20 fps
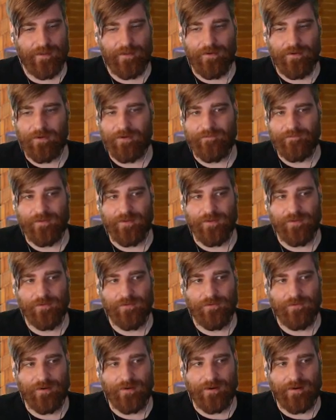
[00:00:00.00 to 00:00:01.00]
or if
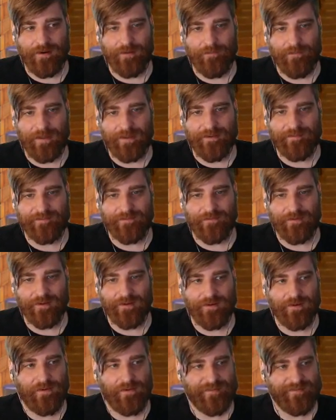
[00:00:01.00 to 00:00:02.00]
you are in my Discord, you can
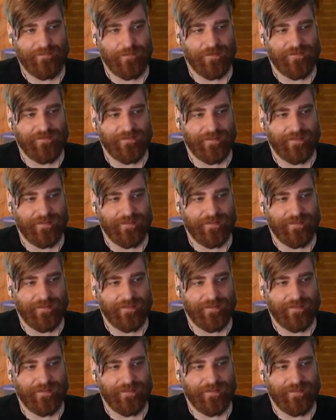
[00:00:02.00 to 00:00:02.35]
always post to